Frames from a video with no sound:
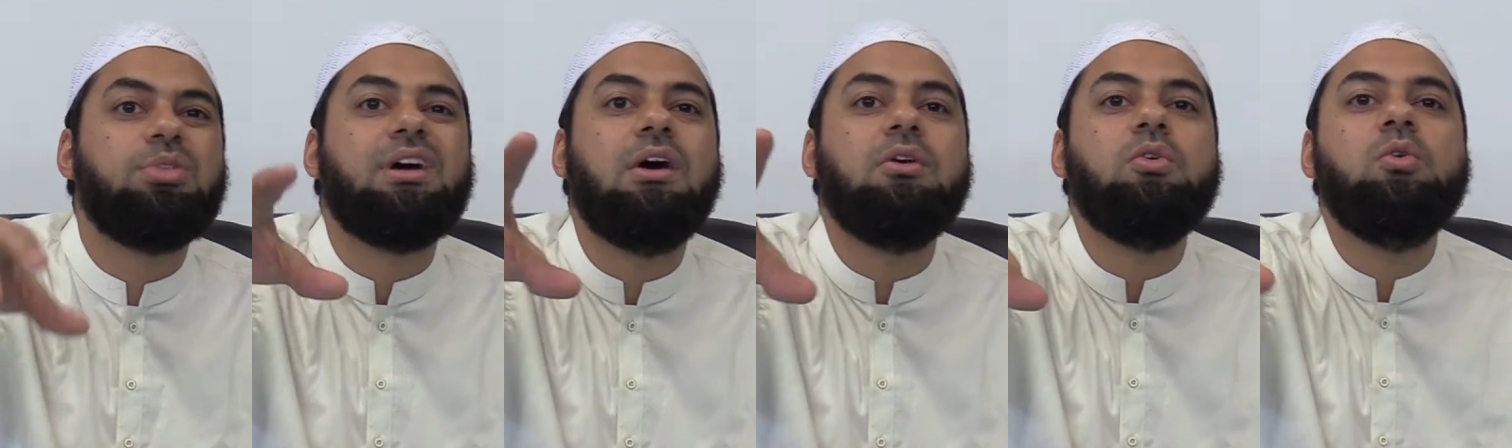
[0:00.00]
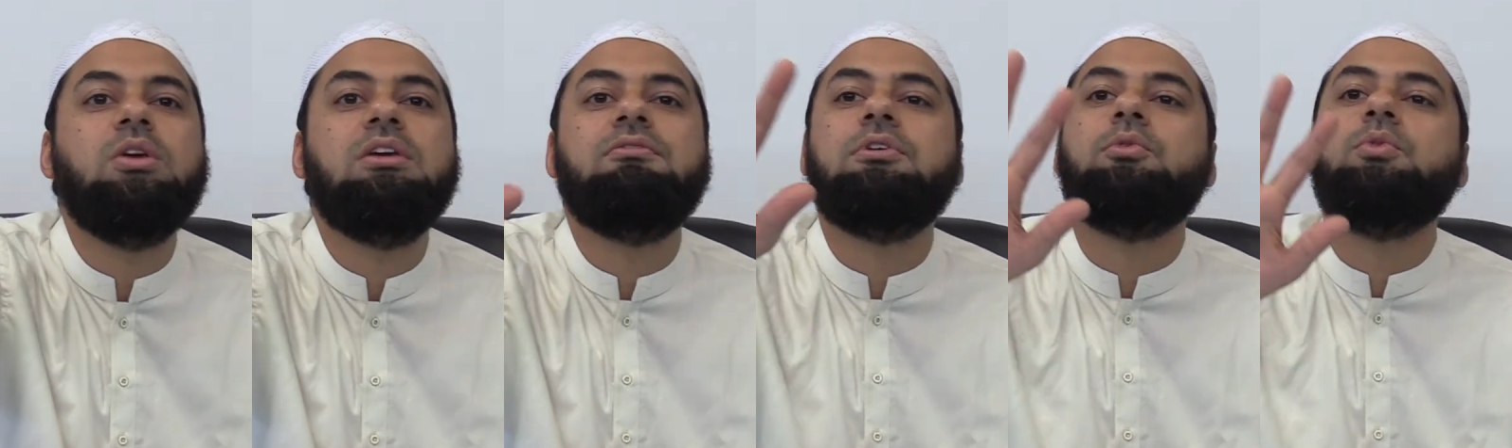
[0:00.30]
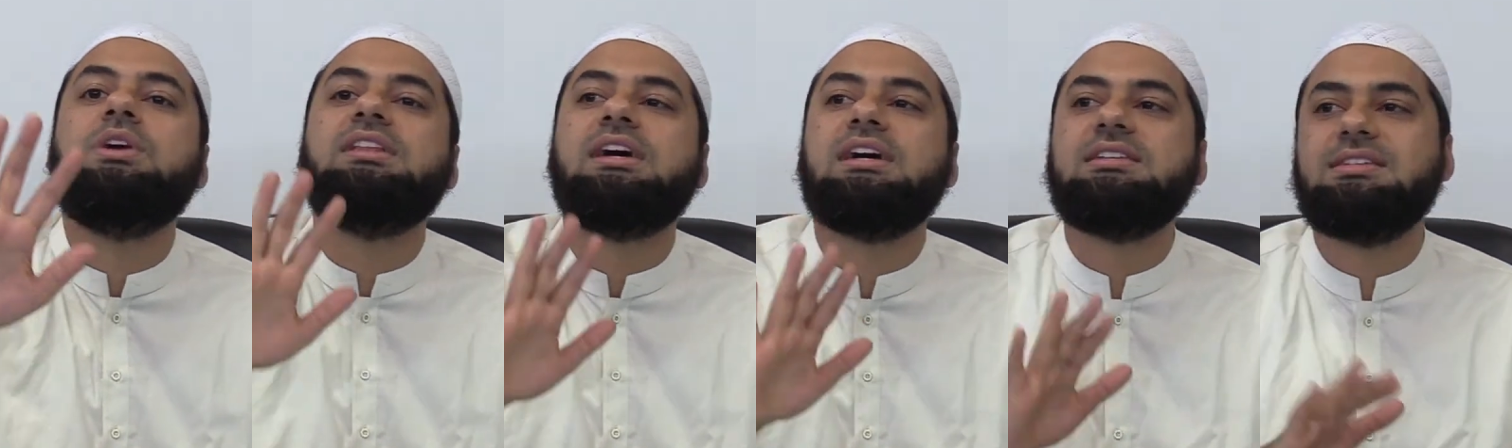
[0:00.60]
without you even
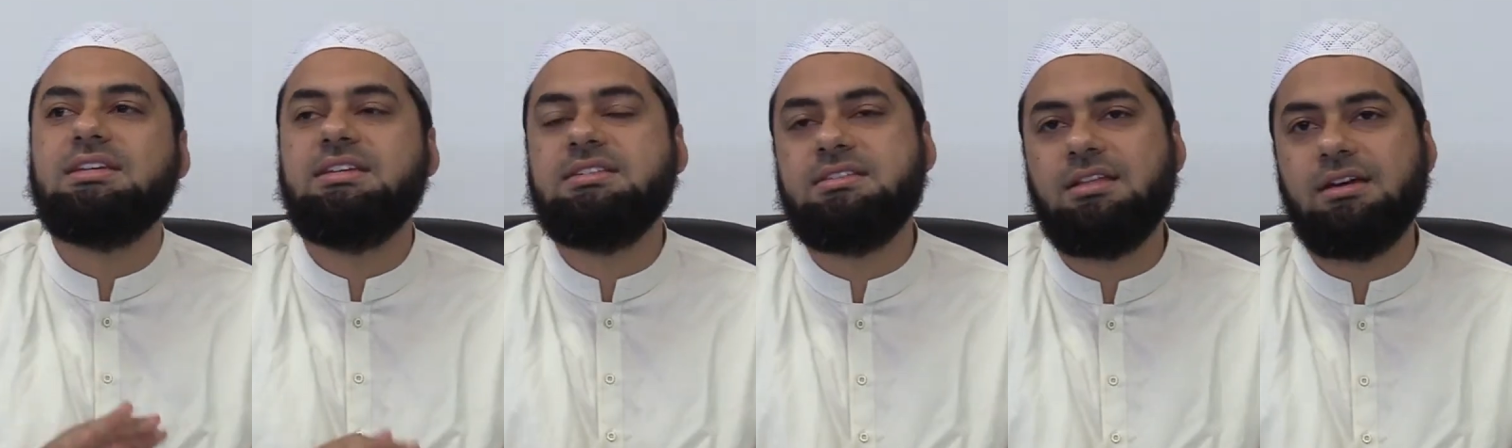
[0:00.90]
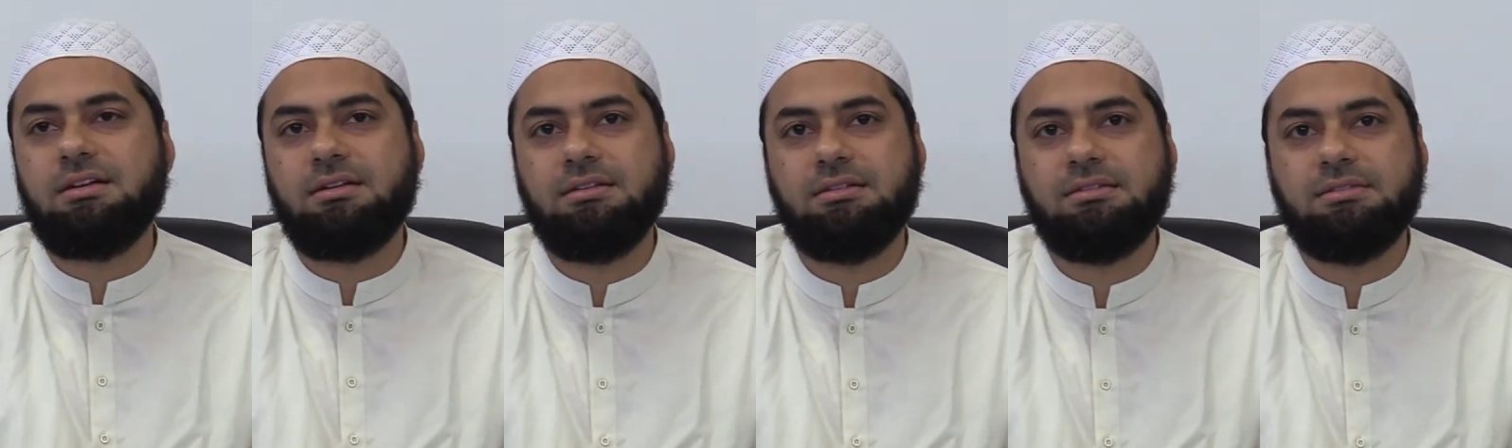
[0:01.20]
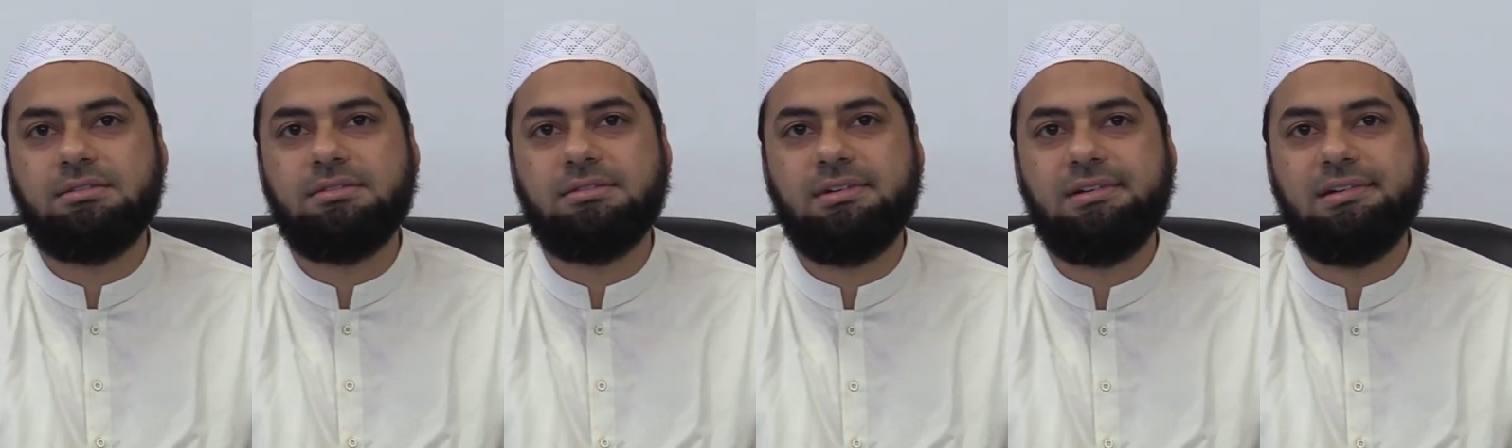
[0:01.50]
realizing he's there.
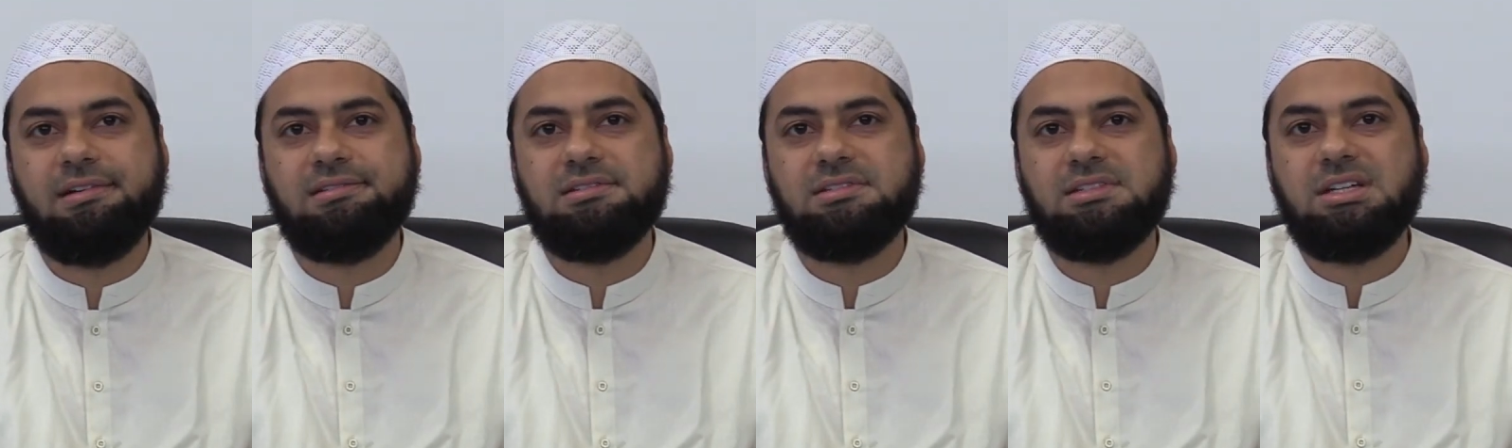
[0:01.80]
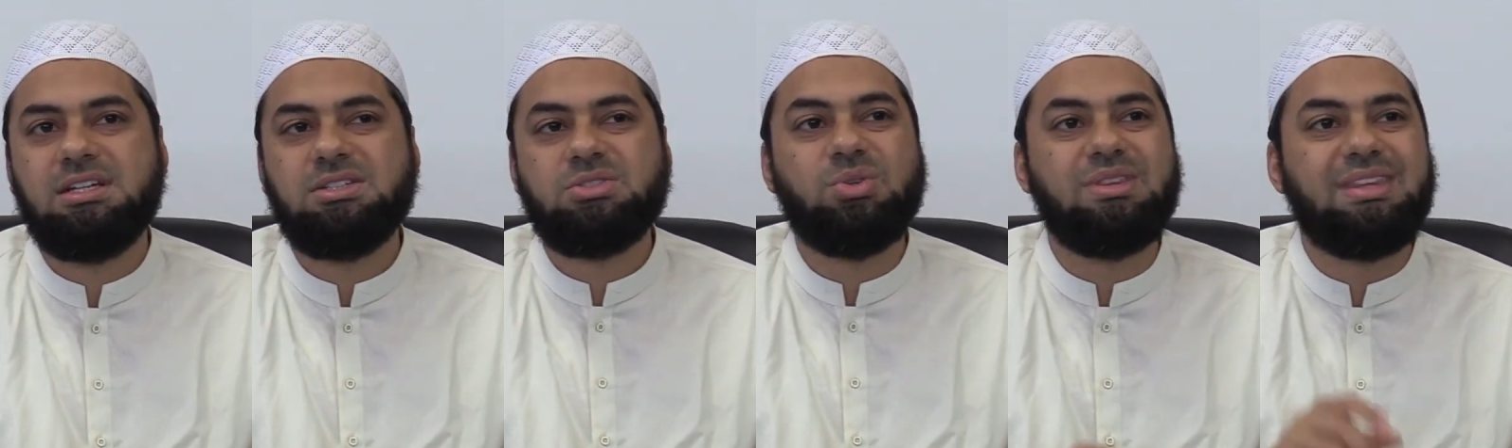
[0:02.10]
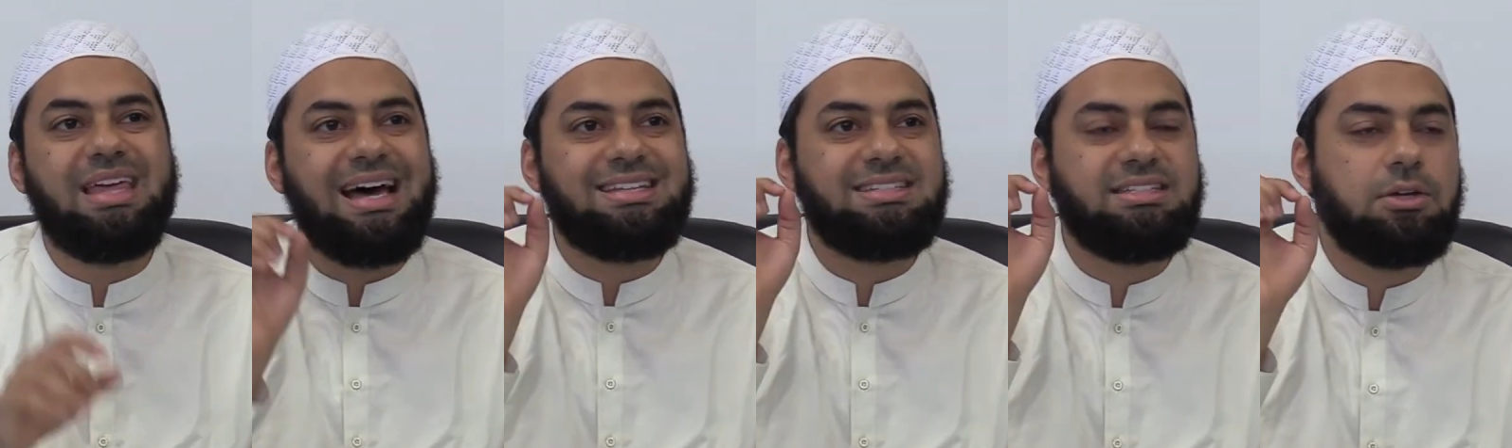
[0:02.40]
So
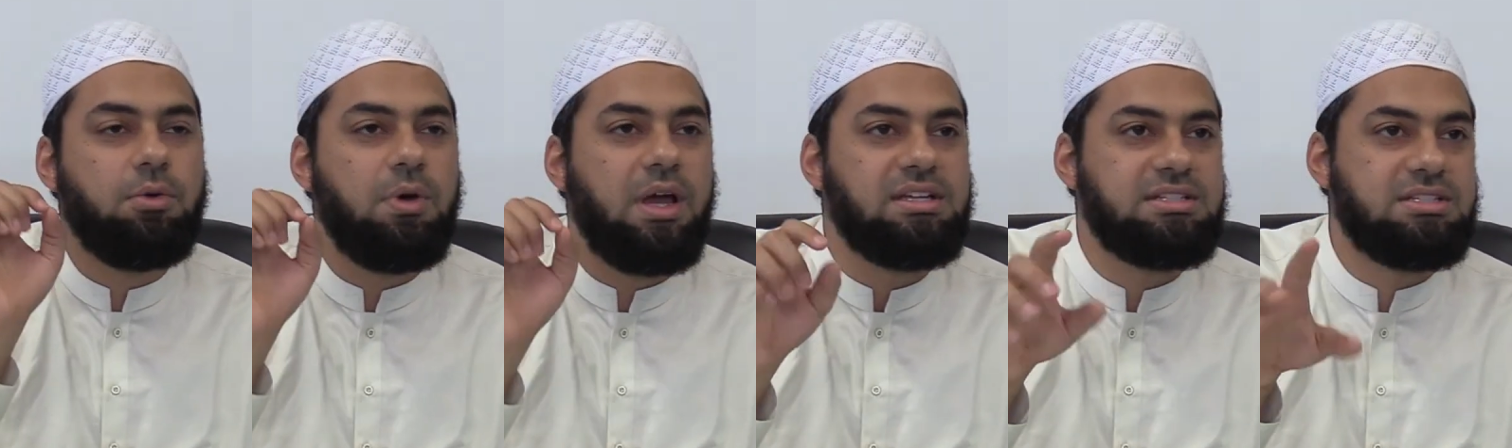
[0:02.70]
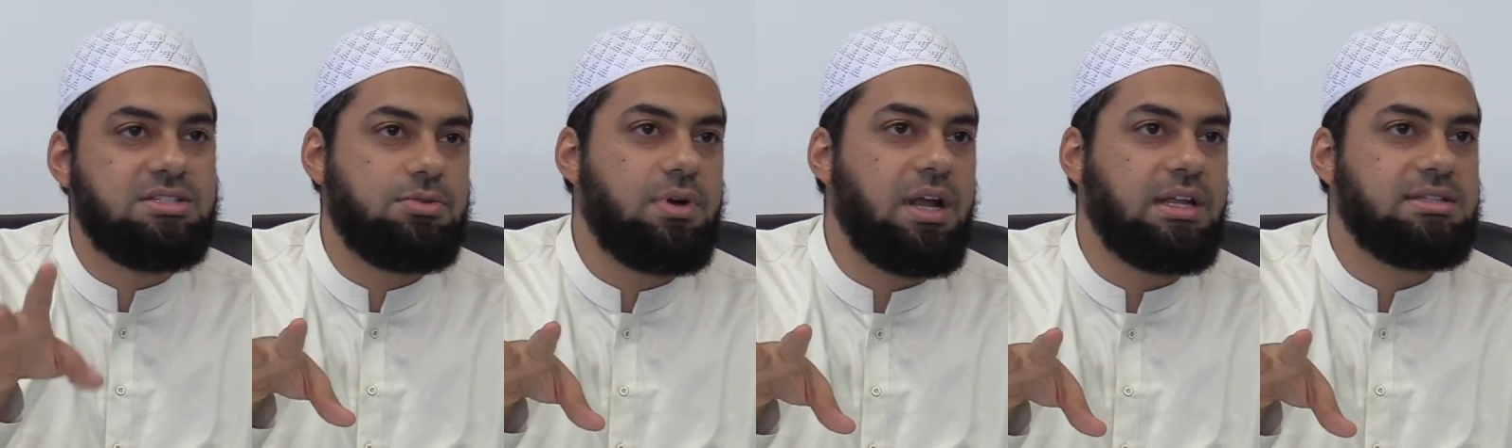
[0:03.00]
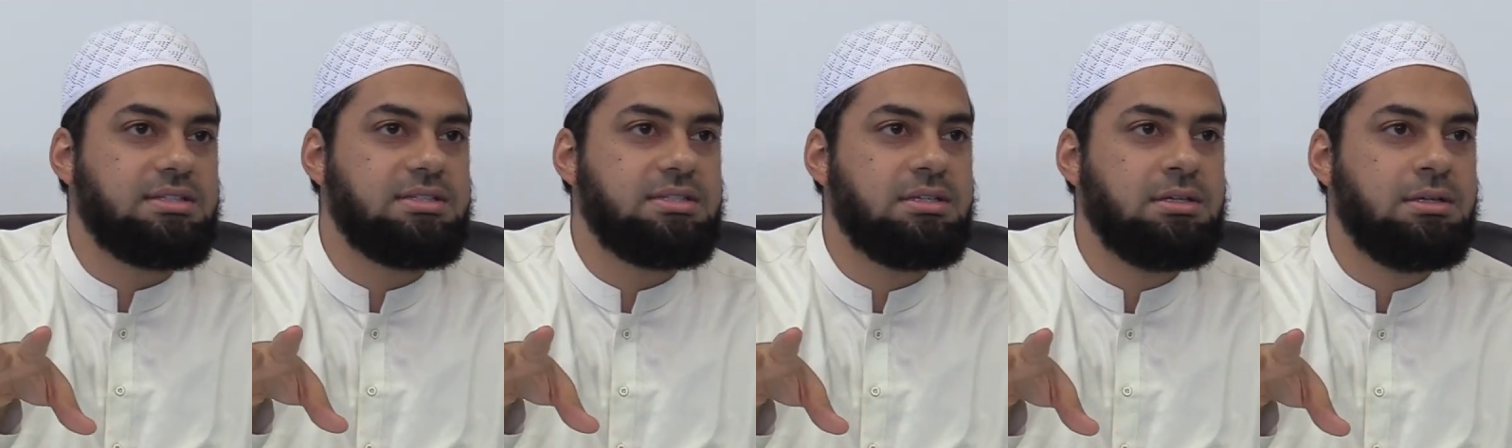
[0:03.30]
that's the greatest
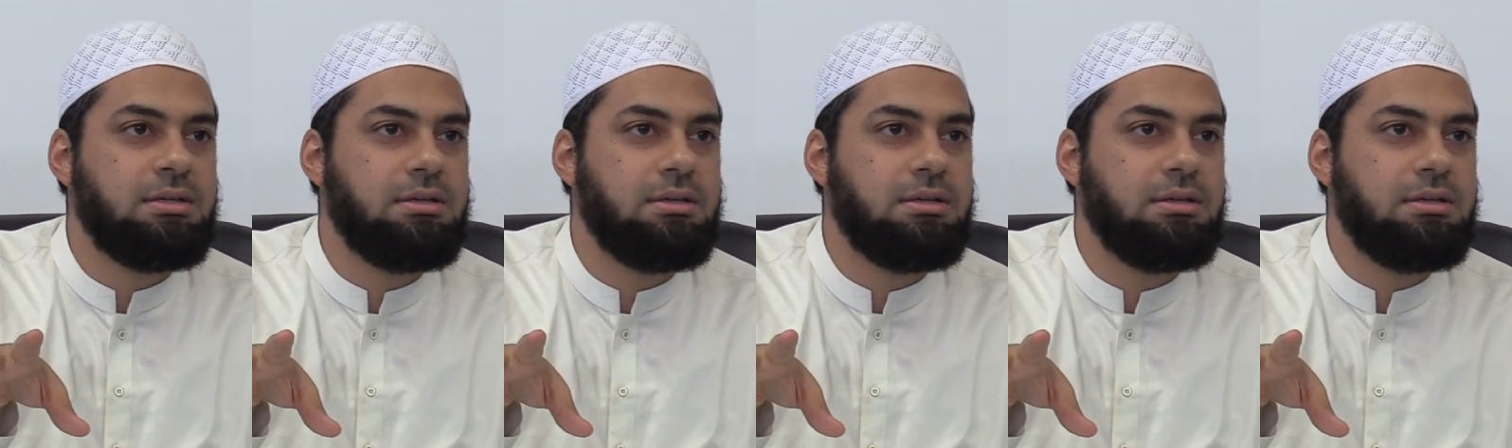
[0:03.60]
threat.